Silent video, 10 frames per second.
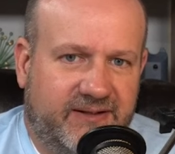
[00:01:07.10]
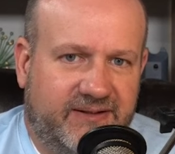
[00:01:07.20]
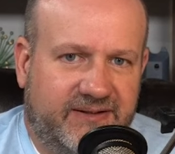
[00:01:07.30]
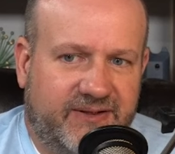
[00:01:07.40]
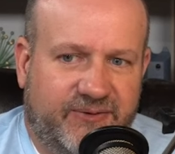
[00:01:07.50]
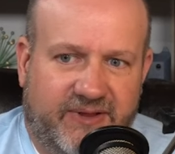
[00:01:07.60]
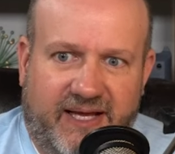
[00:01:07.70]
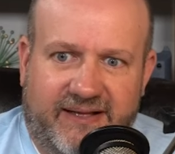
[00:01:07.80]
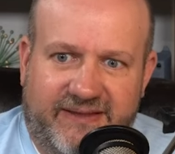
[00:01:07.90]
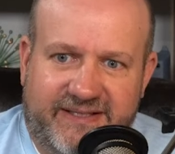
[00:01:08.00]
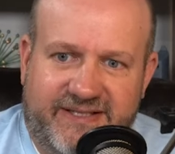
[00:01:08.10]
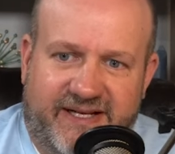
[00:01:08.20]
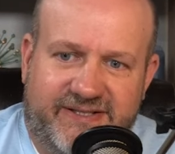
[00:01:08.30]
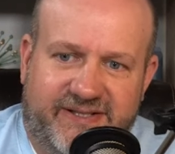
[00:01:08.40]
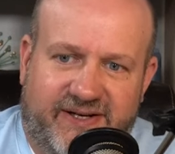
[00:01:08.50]
there were a lot of things that I
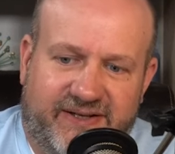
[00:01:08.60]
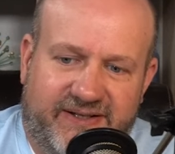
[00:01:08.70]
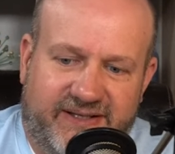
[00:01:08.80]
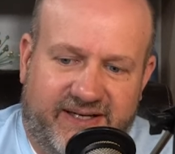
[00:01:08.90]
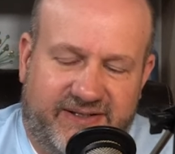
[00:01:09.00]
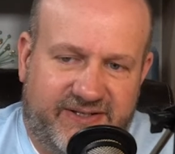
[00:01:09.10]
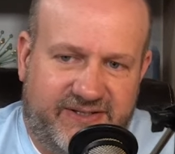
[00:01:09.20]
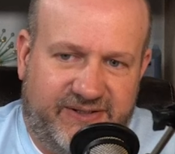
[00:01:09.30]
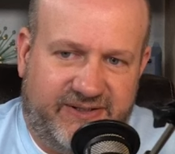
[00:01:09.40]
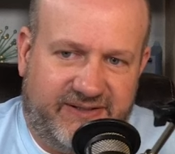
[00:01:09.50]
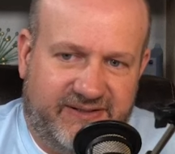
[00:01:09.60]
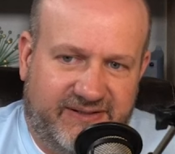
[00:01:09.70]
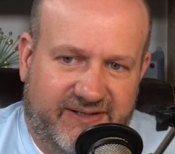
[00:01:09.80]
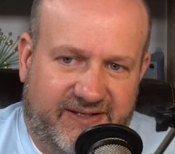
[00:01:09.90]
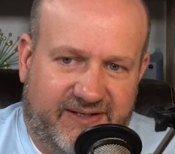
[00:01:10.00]
saw and that I understood
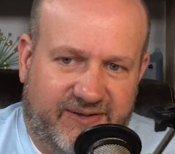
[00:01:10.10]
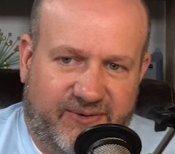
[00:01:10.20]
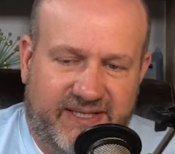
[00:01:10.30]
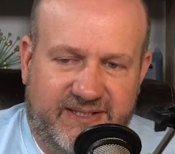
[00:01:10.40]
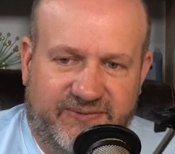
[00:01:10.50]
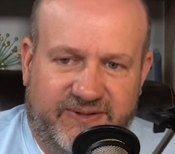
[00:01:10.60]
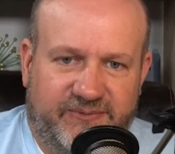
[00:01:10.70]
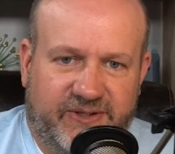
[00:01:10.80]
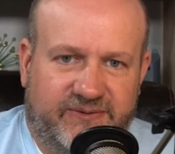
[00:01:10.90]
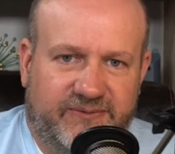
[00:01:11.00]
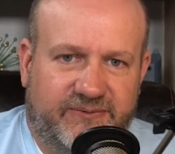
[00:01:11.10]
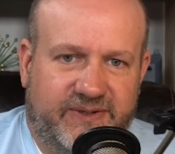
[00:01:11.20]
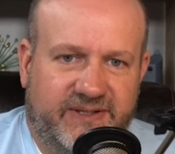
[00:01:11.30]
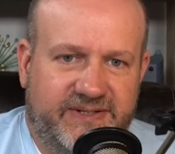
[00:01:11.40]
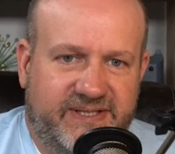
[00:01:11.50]
quite differently. But one
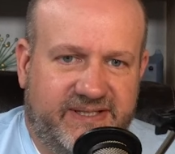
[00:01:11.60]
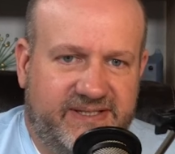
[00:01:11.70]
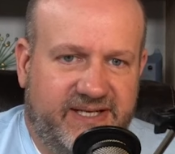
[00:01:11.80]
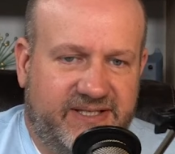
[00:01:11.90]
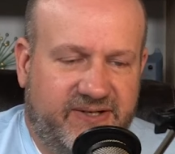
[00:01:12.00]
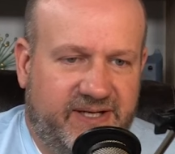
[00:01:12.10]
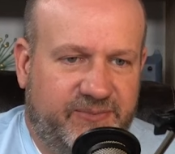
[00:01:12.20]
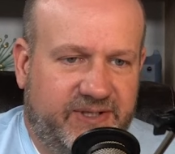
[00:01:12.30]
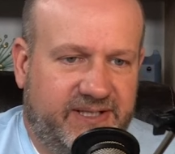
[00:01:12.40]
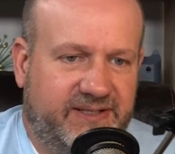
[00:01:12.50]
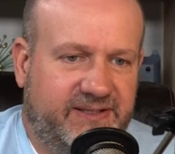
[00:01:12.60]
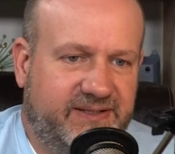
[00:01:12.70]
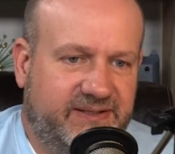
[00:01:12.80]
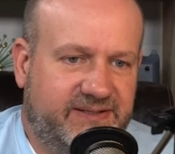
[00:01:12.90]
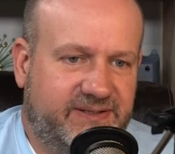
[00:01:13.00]
of those things that I try to bring
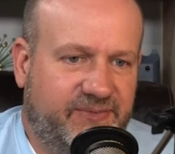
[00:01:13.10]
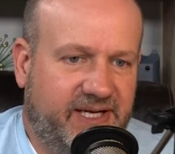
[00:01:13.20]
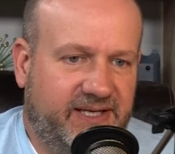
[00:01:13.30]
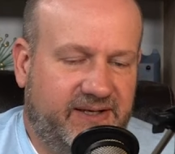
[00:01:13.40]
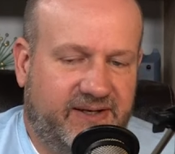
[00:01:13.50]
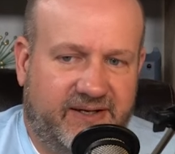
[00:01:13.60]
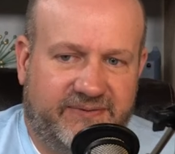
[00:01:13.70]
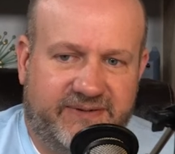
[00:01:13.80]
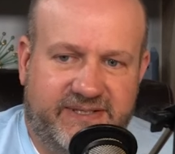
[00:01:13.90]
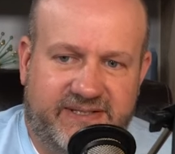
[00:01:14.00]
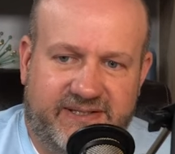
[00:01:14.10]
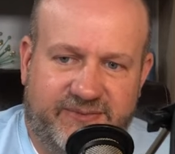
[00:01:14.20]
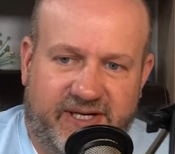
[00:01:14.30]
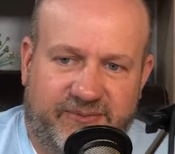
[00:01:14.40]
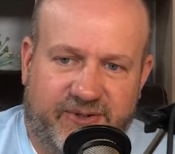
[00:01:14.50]
to my office and to
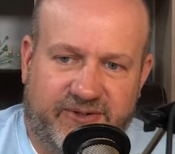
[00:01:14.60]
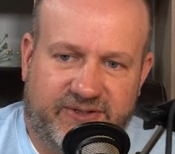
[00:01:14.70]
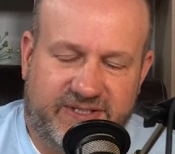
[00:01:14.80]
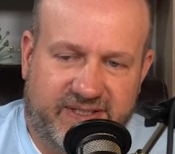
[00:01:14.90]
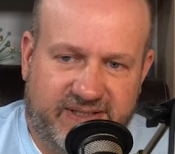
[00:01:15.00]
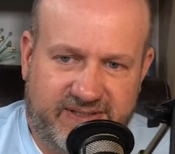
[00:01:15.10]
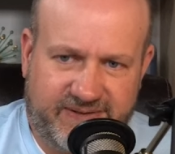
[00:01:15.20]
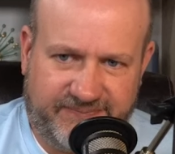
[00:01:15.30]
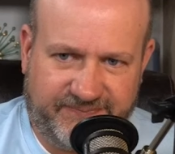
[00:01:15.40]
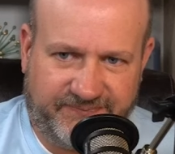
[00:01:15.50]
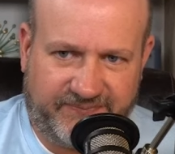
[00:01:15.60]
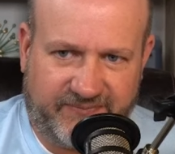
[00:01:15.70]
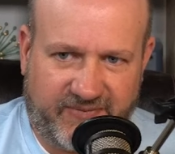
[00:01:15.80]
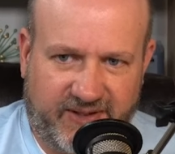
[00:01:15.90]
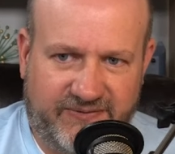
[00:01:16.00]
my brokerage is,
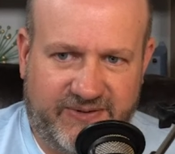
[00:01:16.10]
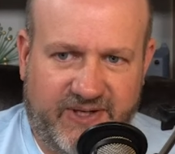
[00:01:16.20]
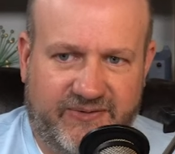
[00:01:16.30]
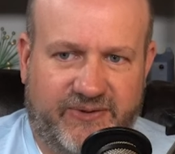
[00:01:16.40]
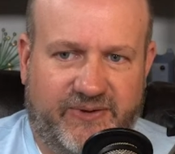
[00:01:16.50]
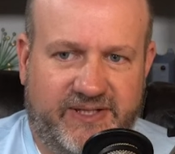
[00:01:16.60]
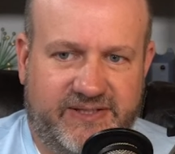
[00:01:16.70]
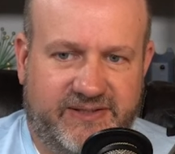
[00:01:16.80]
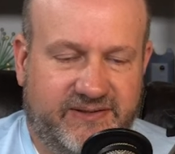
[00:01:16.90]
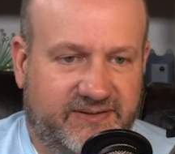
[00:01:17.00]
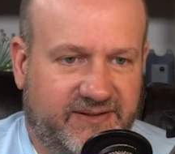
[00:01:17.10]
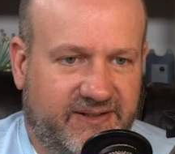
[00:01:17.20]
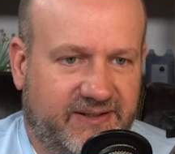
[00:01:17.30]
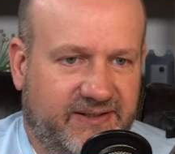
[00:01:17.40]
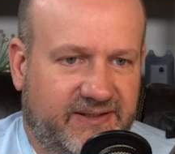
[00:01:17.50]
if you have a question
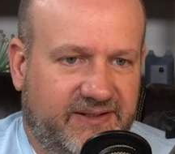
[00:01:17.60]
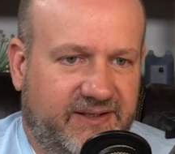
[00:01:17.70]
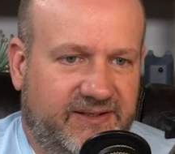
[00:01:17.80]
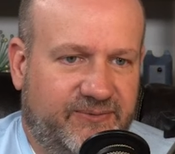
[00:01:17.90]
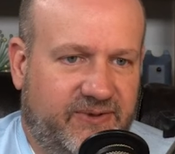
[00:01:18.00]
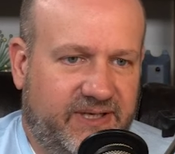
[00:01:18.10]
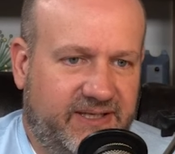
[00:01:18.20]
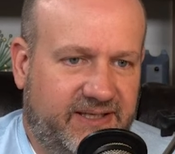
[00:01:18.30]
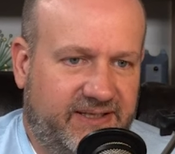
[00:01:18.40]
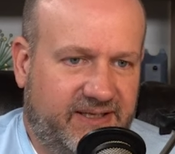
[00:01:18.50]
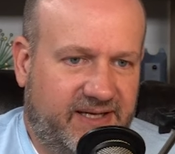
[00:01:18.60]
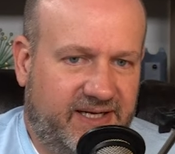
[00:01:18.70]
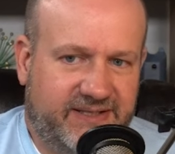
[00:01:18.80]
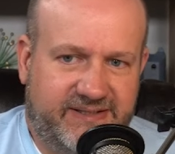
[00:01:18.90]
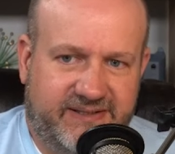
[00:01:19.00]
and you want an
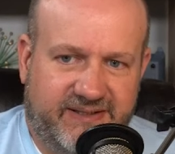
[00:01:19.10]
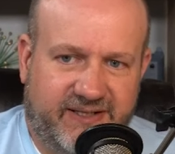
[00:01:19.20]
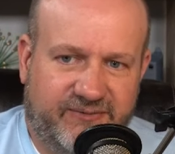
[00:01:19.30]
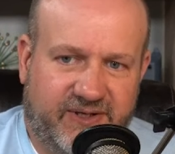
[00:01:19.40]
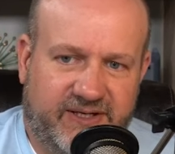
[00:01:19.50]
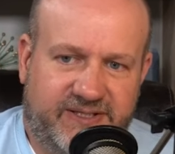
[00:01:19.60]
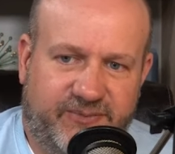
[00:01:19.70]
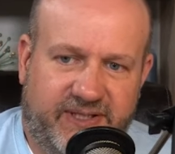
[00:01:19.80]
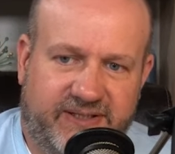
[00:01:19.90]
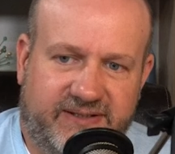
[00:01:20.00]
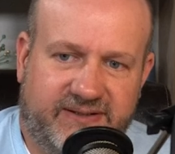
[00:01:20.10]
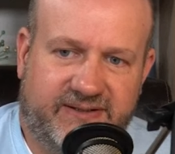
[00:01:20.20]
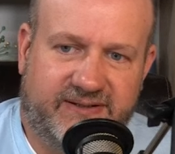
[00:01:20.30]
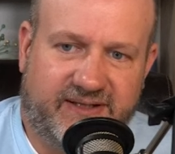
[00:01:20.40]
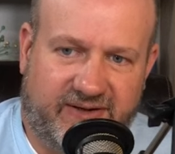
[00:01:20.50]
honest, unvarnished opinion,
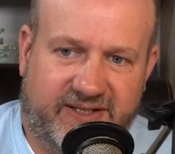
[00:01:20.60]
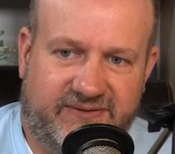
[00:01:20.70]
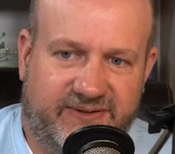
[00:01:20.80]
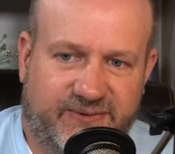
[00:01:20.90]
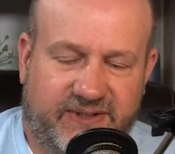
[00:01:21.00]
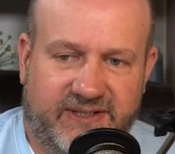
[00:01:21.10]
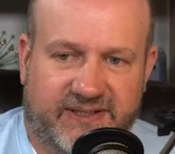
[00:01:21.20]
I'll give you one.